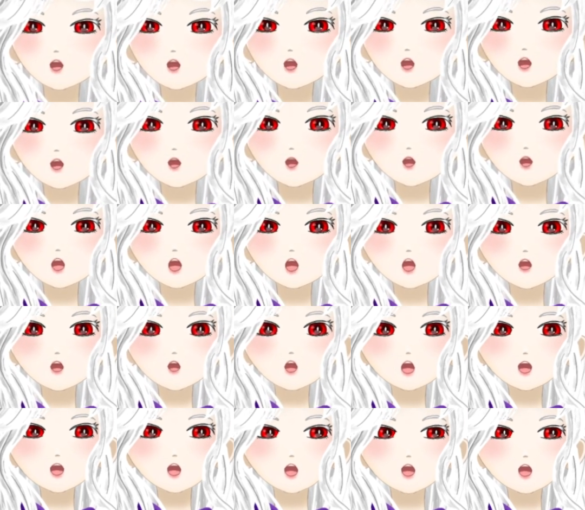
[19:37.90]
to
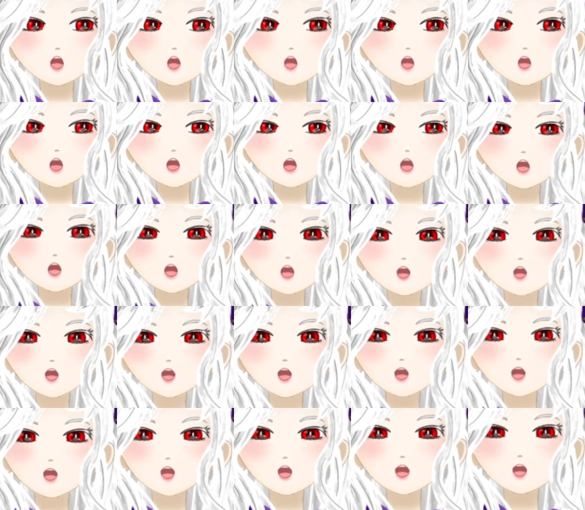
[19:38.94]
this
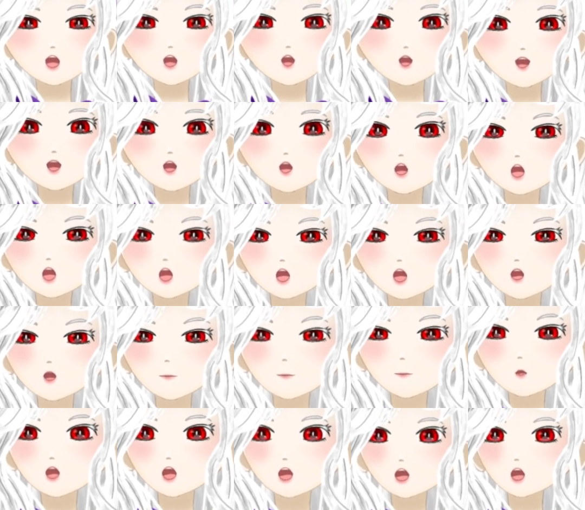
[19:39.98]
adventure,
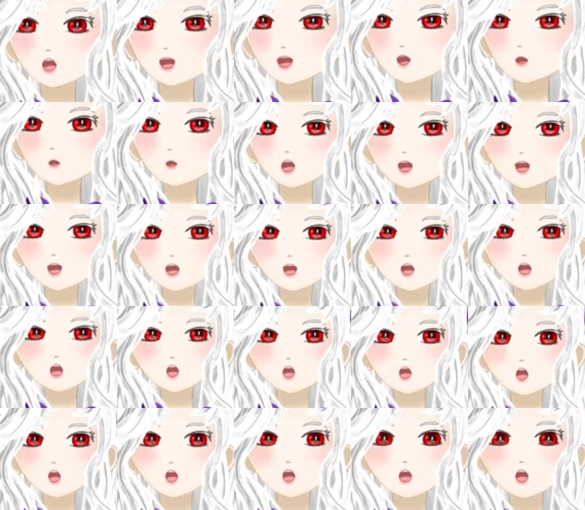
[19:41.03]
making this
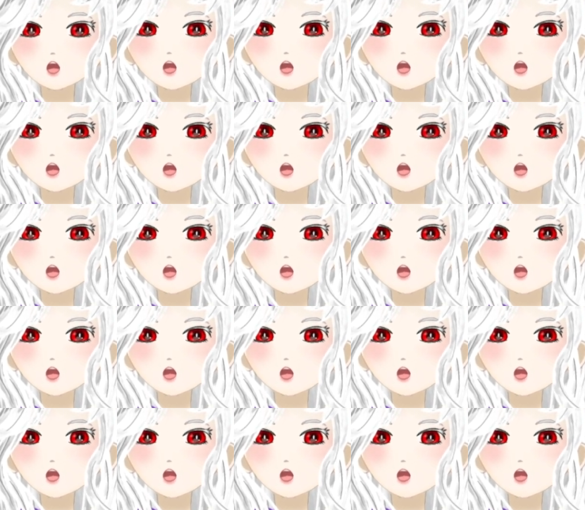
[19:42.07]
song.